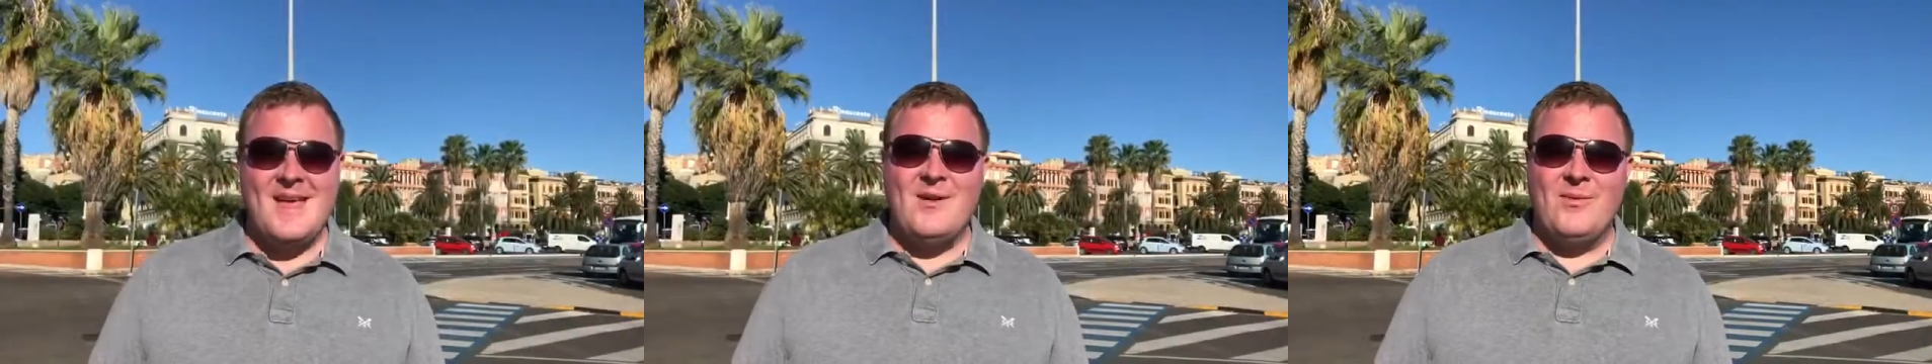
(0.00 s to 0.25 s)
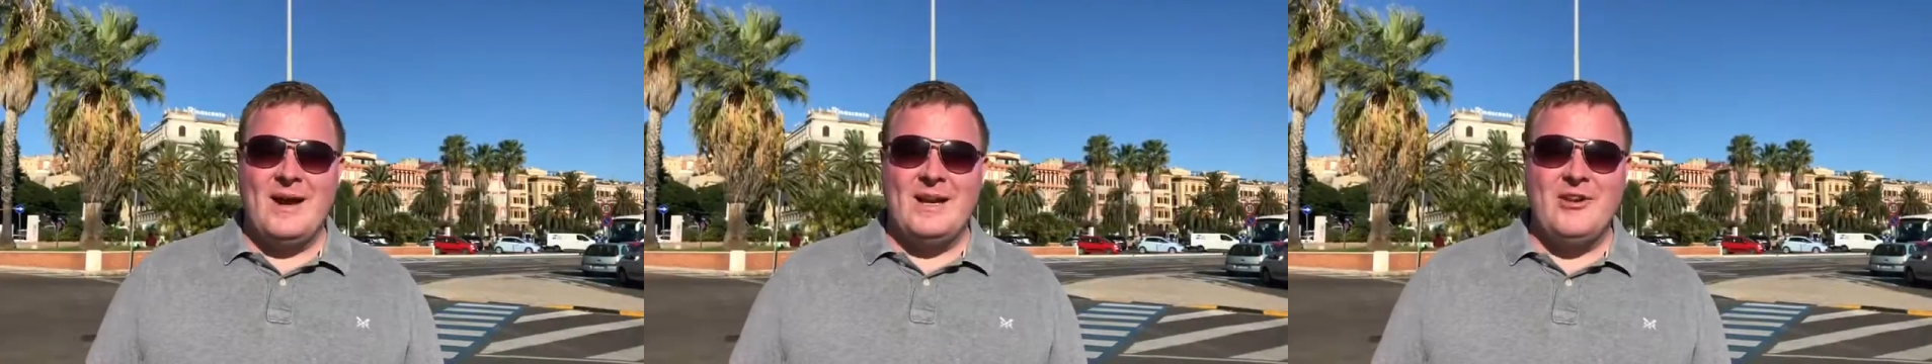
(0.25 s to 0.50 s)

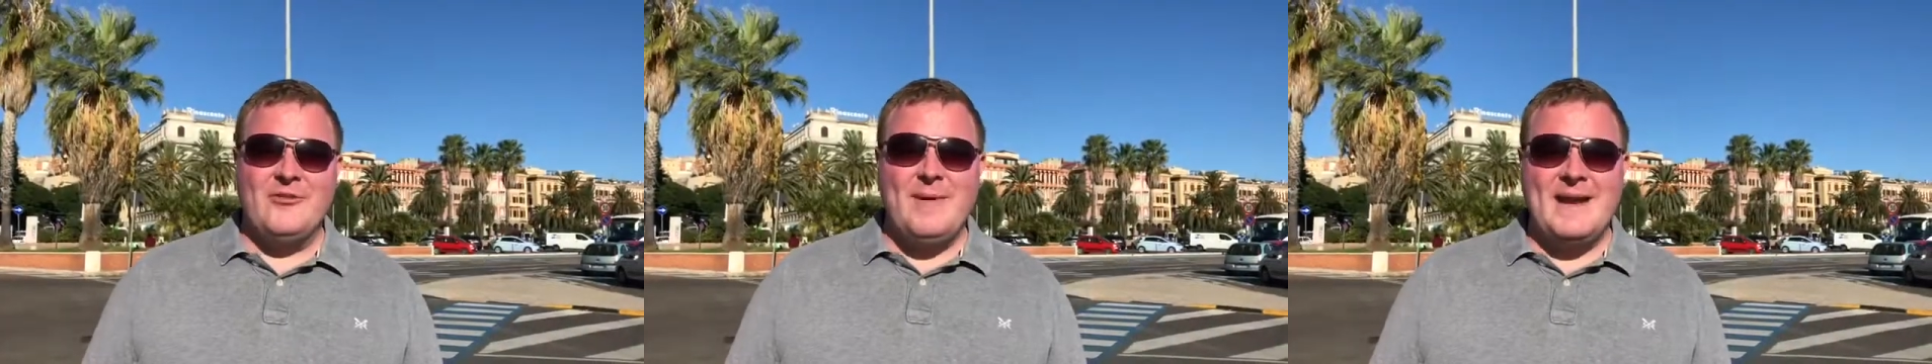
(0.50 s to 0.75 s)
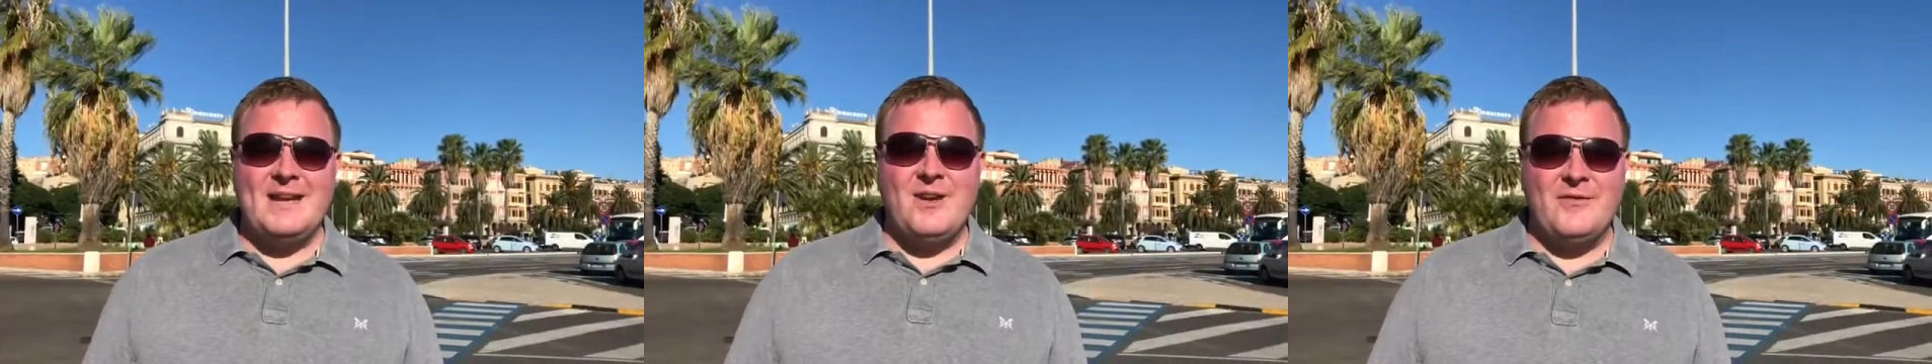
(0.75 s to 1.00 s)
Well, you've
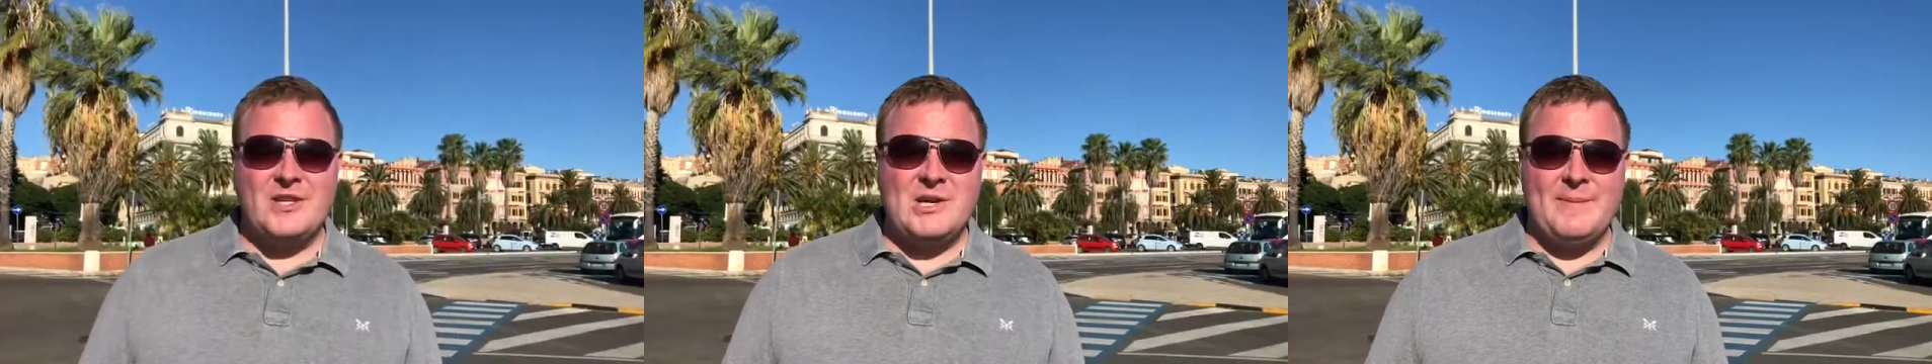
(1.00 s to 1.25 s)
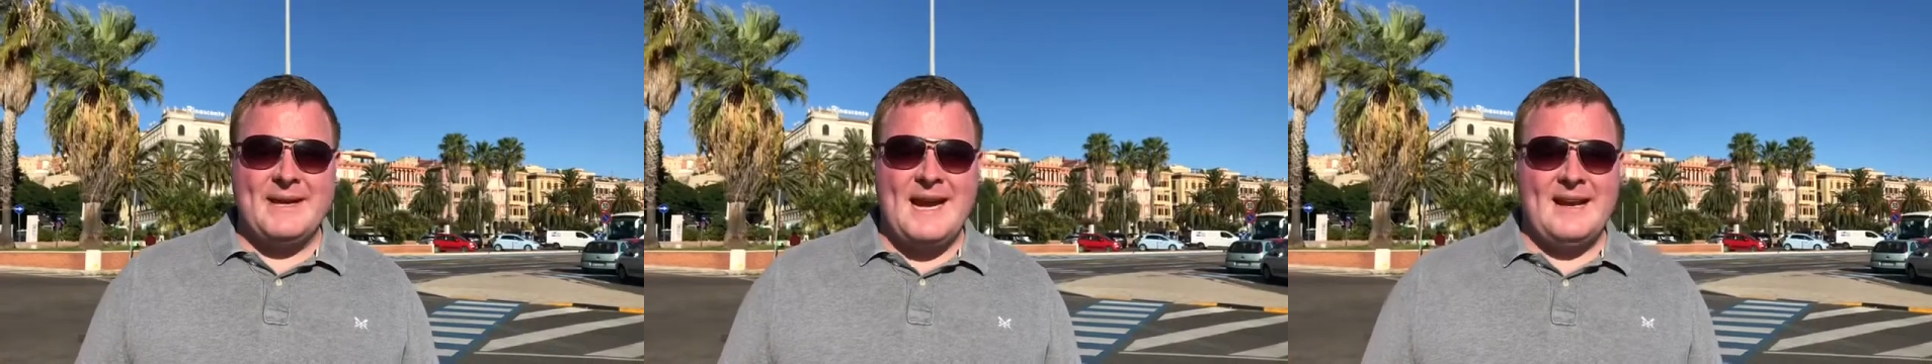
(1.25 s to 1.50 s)
made it off the
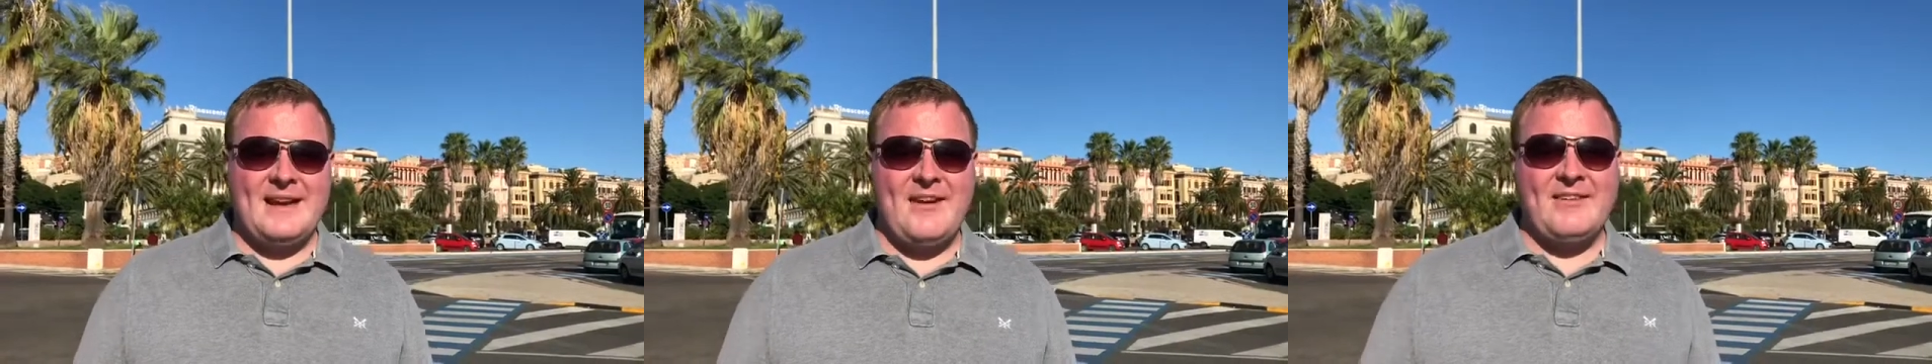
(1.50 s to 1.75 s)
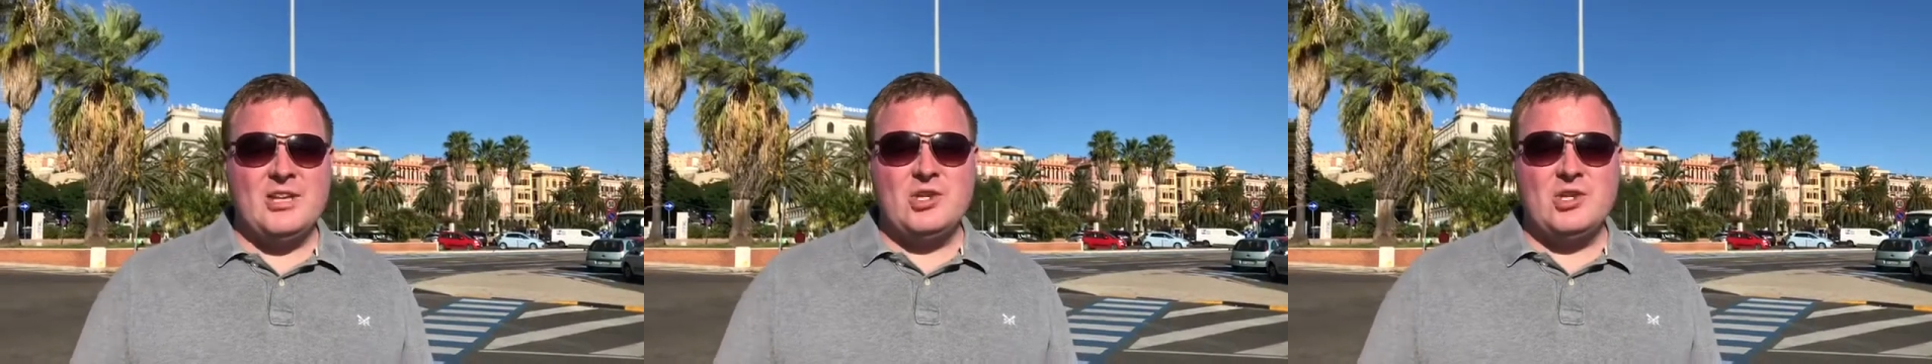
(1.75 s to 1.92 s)
ship in Cagliari.